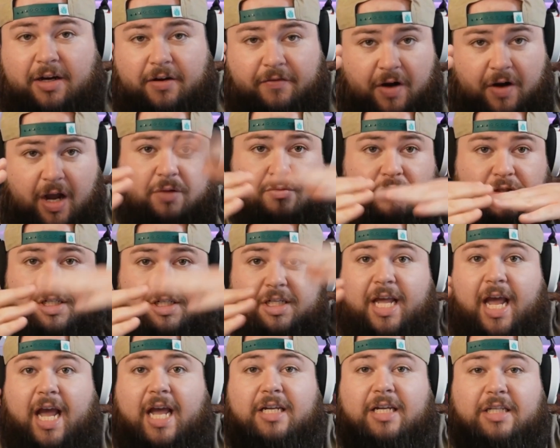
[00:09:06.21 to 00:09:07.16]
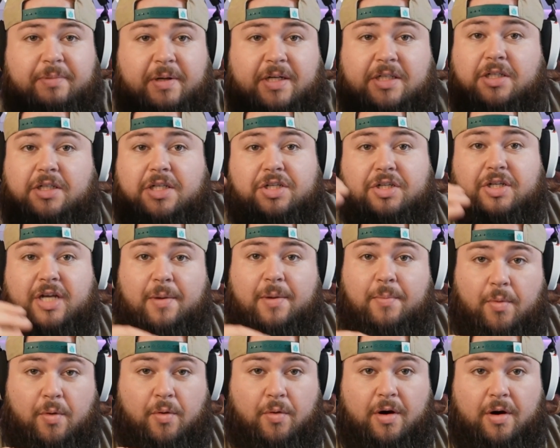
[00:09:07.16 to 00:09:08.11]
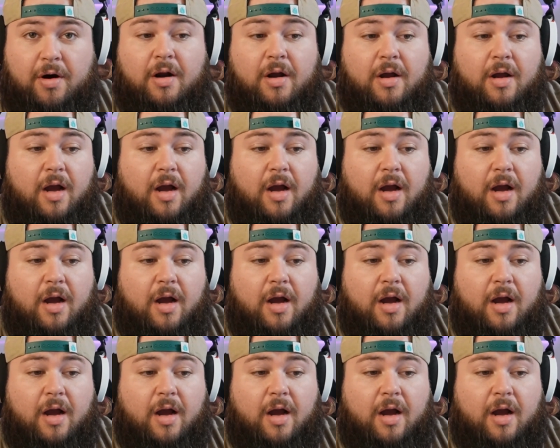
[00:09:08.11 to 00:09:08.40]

especially as you get more